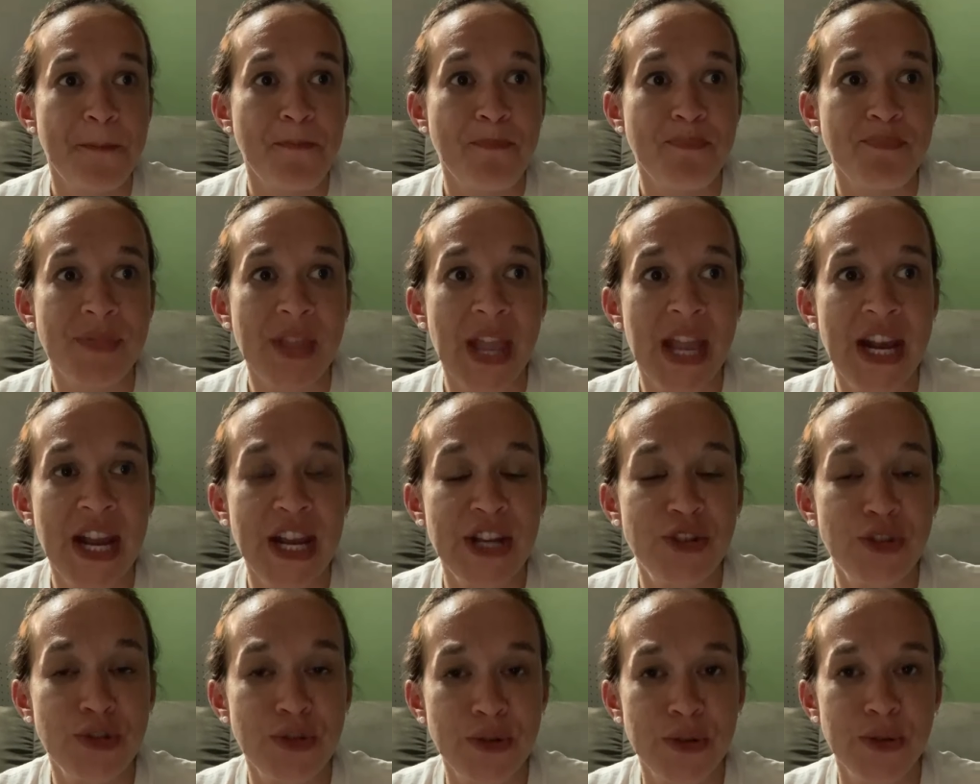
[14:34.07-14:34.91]
And I
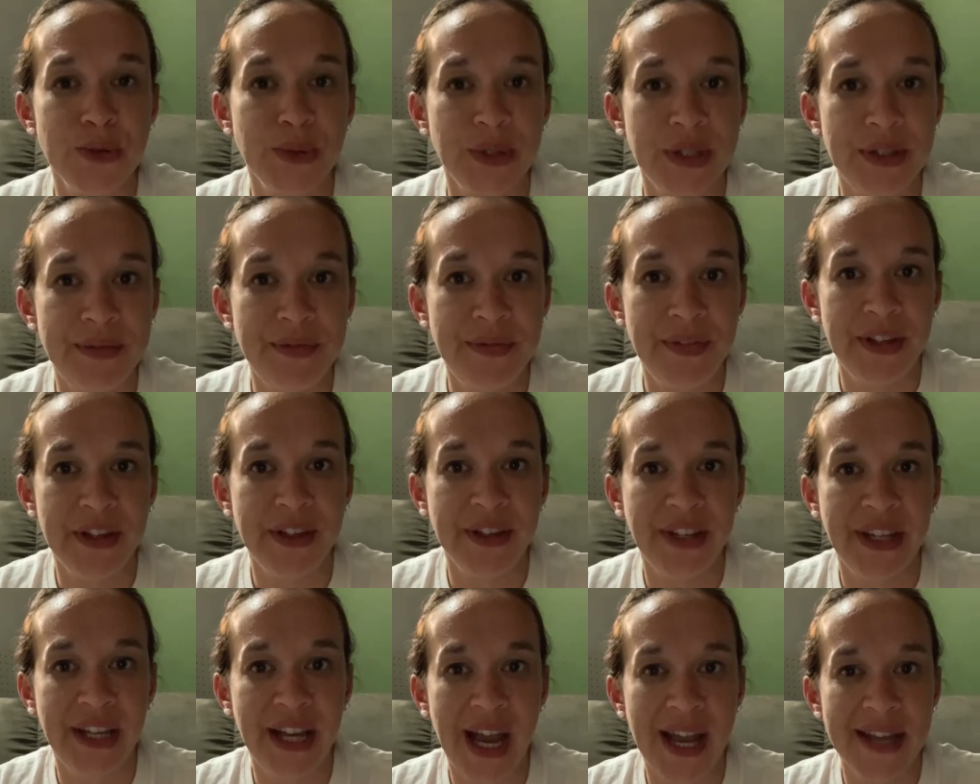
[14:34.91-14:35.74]
truly feel
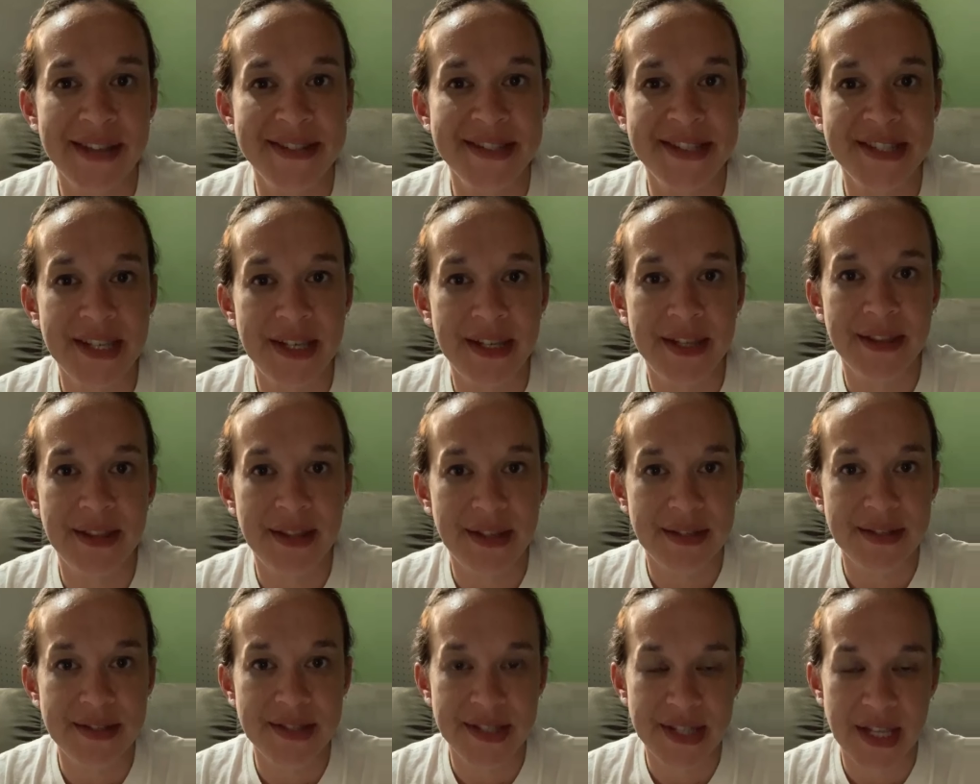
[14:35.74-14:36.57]
like I see
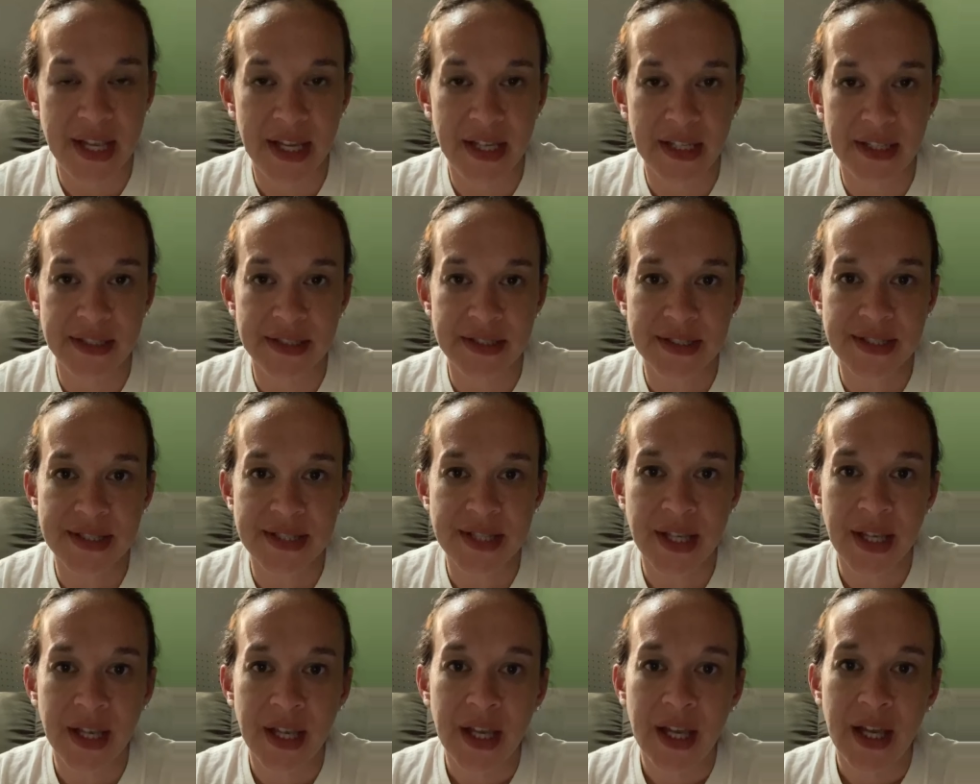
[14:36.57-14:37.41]
these things
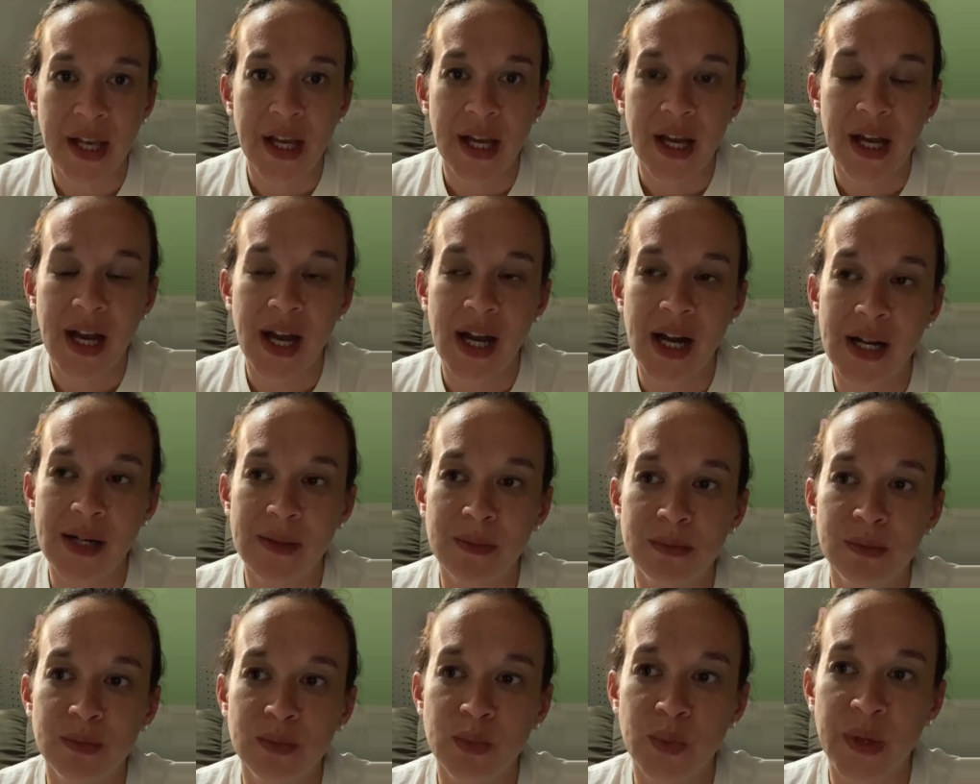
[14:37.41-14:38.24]

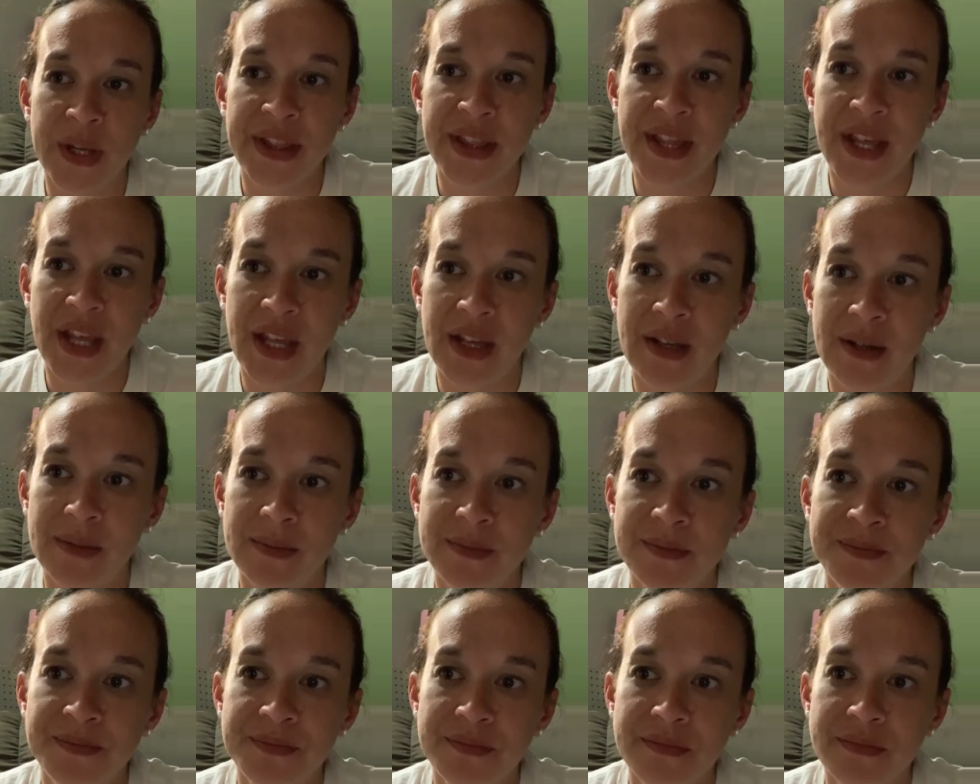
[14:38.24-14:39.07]
with
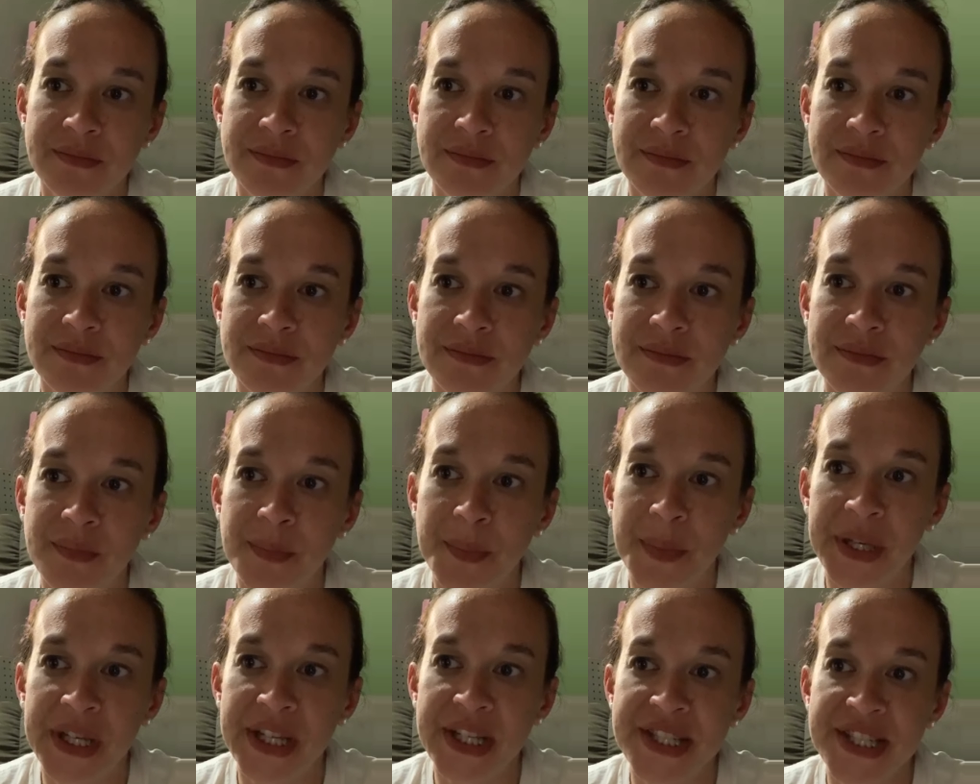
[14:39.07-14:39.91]
him
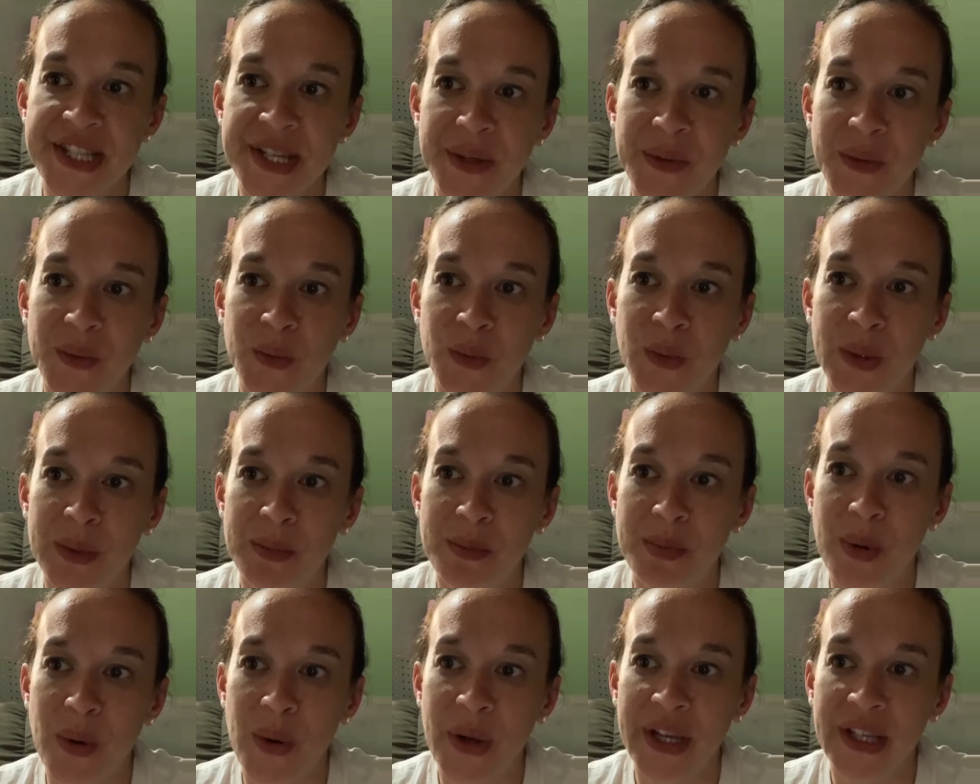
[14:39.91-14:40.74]
because at one
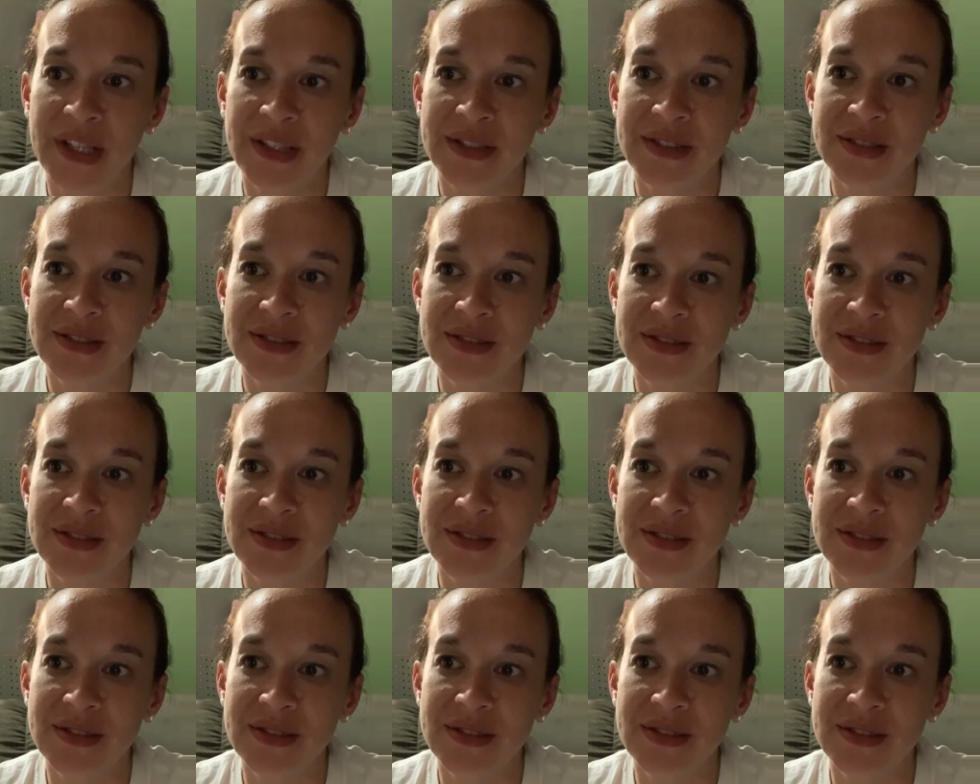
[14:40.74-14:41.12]
point